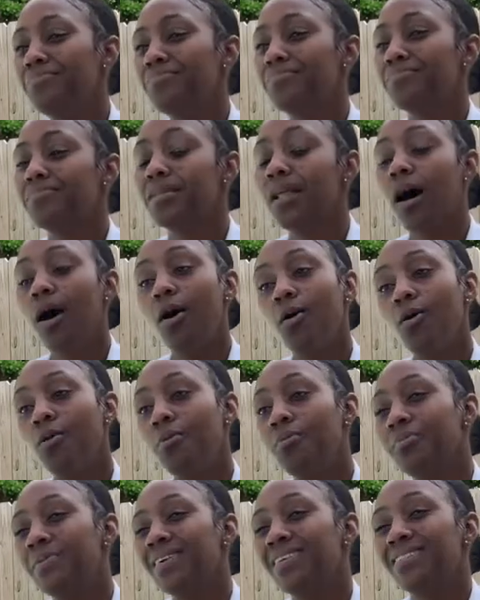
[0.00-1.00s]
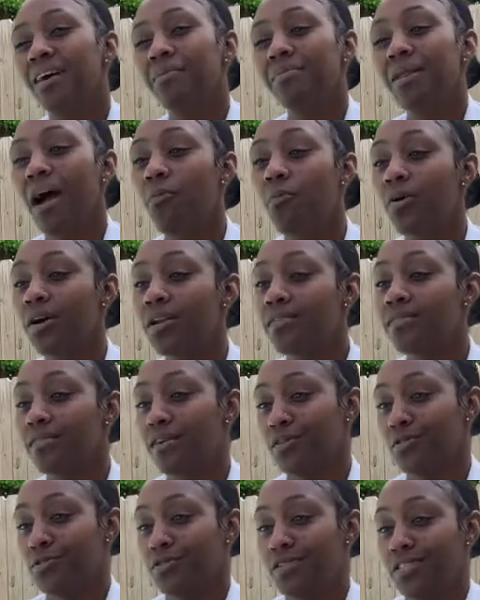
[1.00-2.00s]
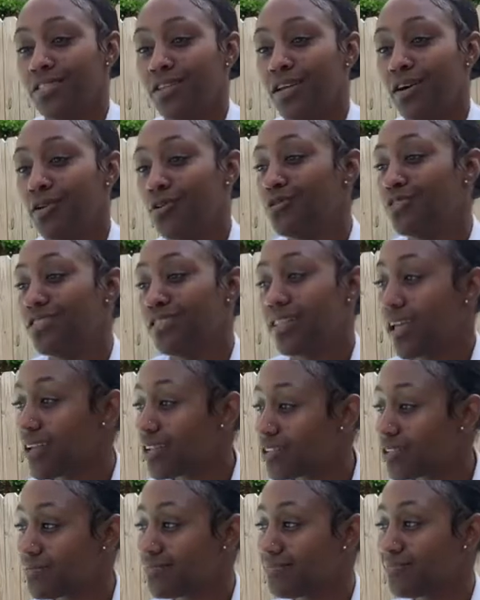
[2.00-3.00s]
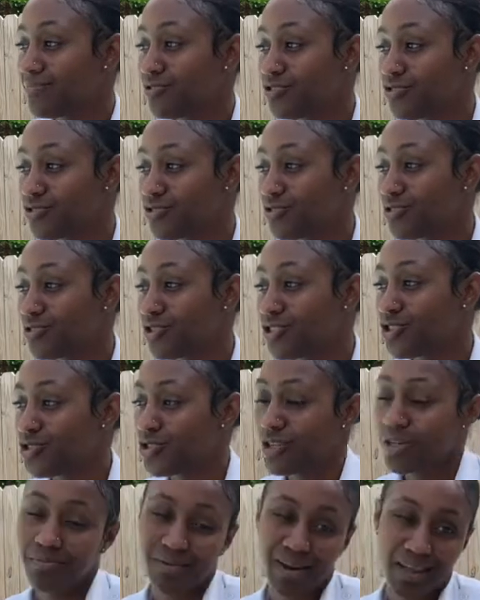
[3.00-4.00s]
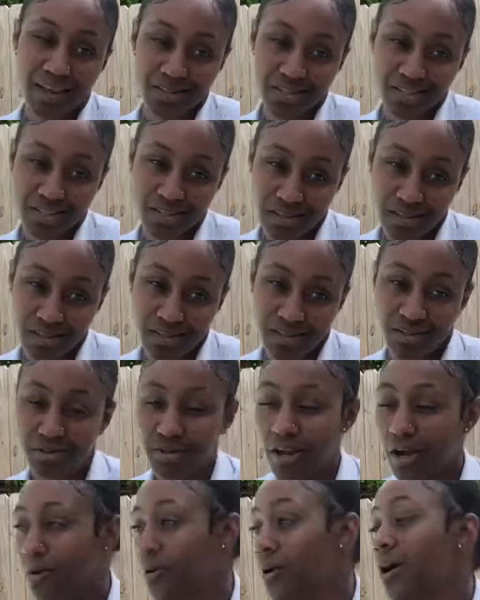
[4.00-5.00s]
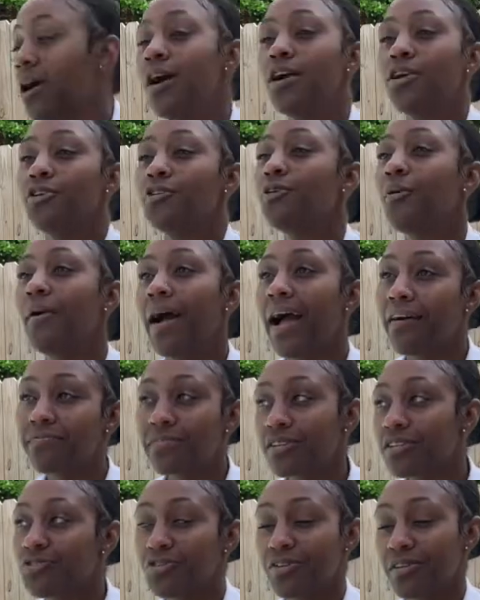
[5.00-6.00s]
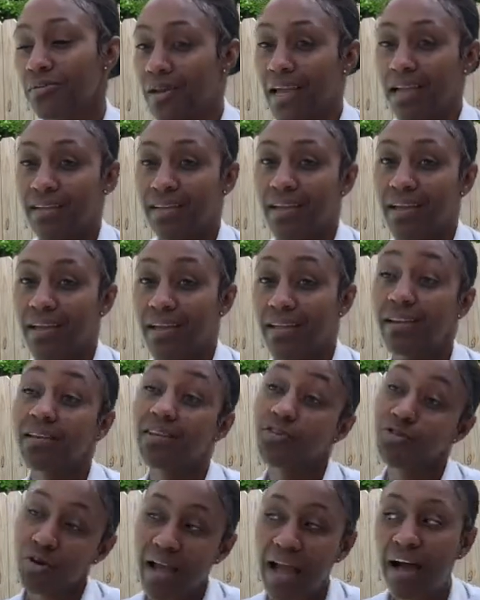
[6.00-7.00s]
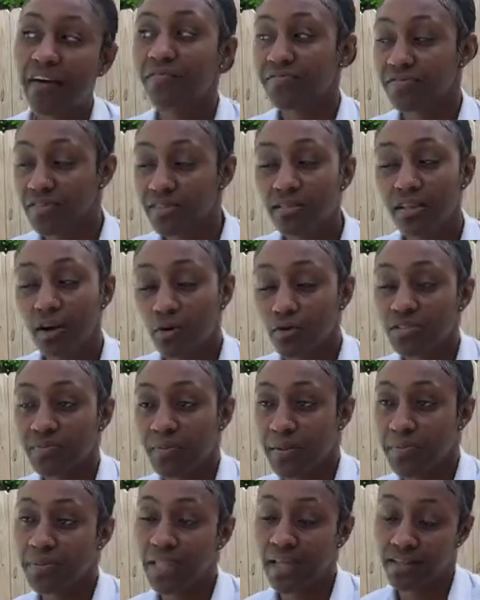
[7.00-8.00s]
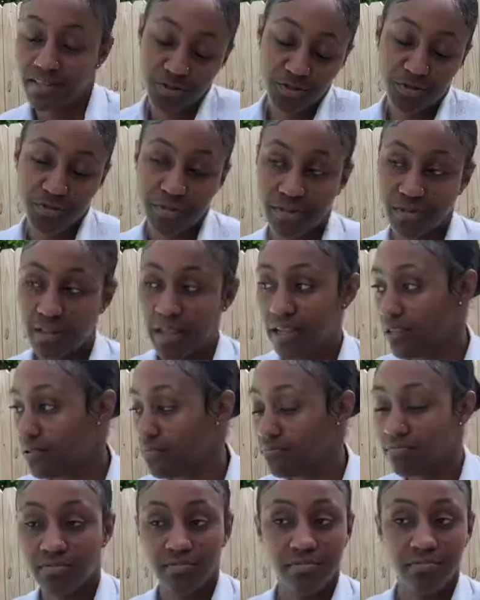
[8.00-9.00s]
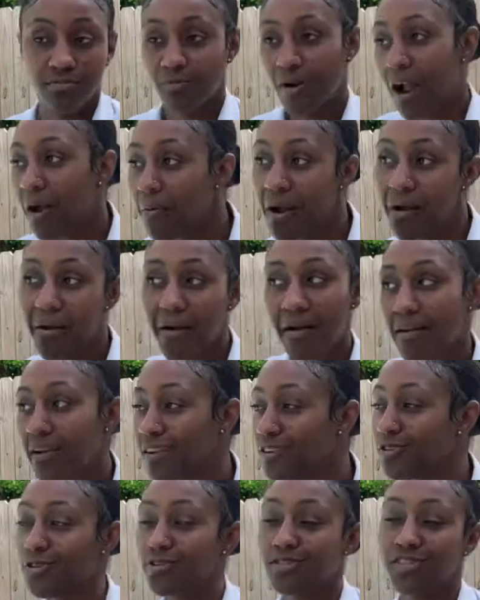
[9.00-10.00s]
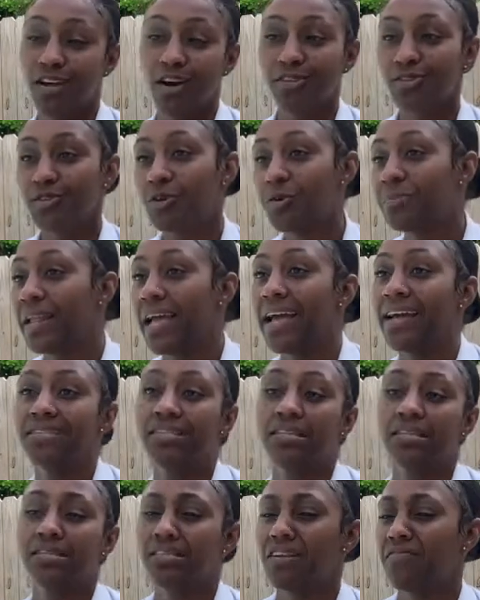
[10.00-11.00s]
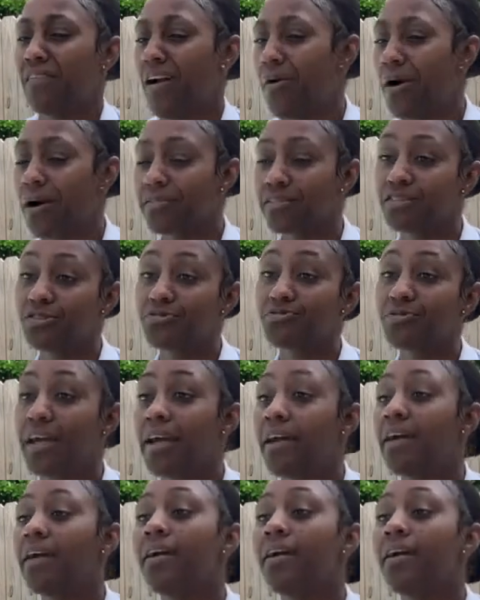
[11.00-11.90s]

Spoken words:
No, because I'm not one of those COs that treat them like shit. You know, mm-hmm. you don't have to treat them like that. And you have those people that do it. They talk to them nasty and stuff. I don't have to do that.